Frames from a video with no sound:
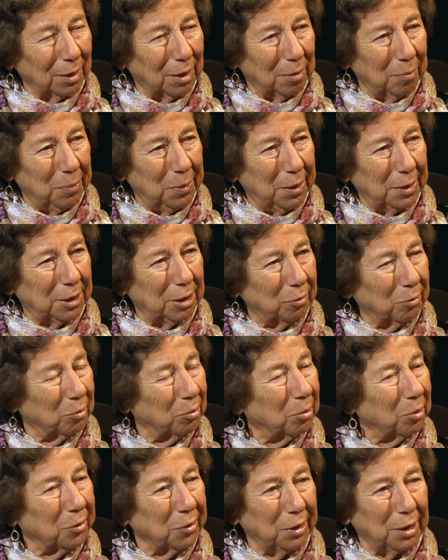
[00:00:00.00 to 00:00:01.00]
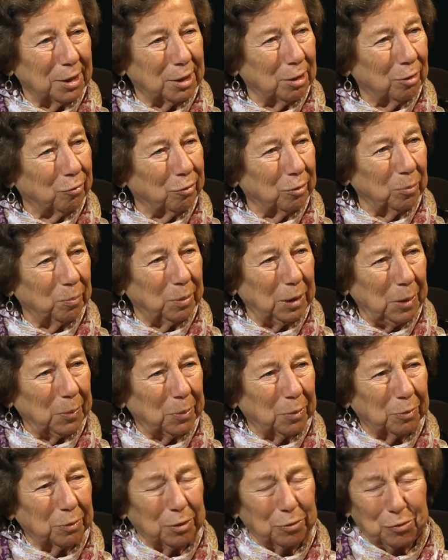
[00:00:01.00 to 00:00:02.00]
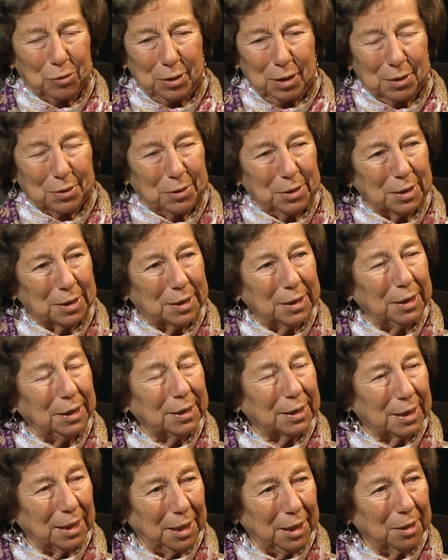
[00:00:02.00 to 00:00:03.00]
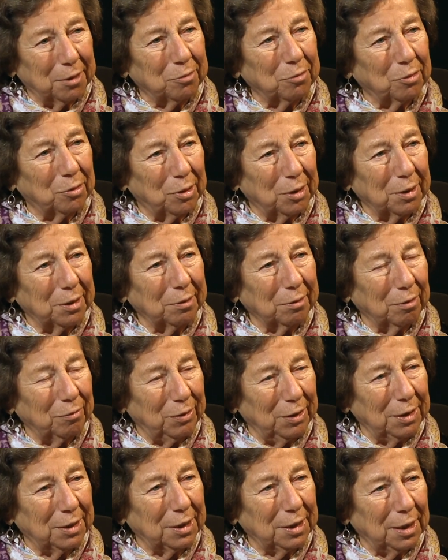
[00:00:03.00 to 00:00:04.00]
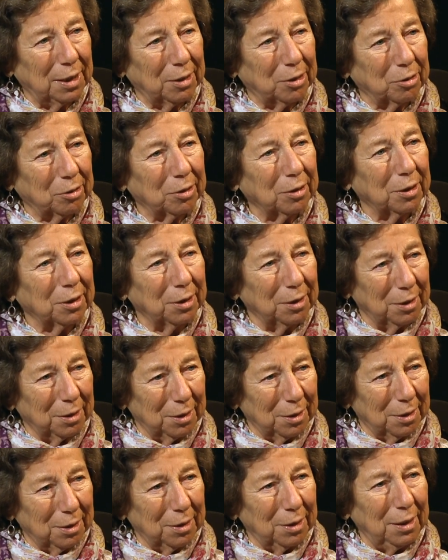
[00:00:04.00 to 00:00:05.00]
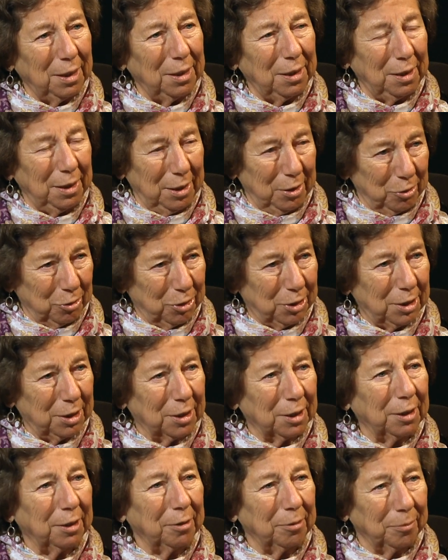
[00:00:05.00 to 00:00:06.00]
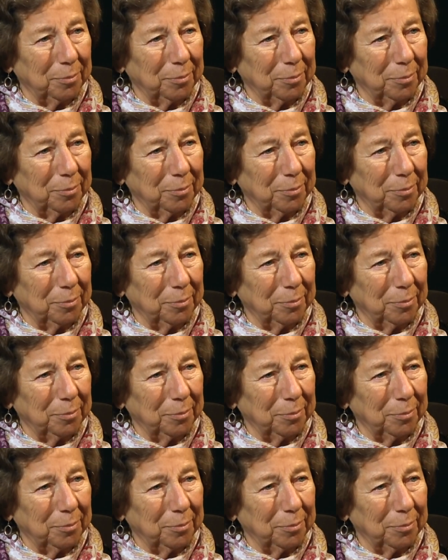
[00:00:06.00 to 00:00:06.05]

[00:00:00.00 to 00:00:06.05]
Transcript: because there were all these different people, different ethnicities getting along and living together. Yeah. In an inner city.